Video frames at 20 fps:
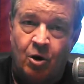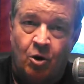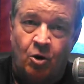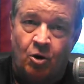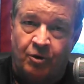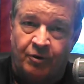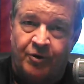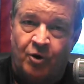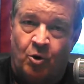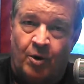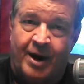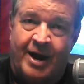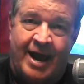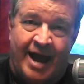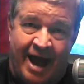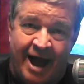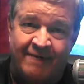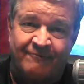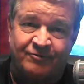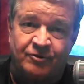Although I
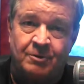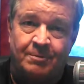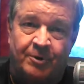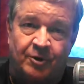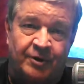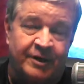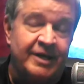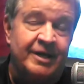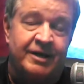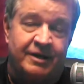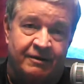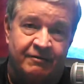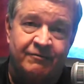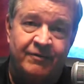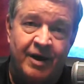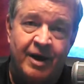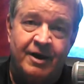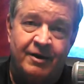have to believe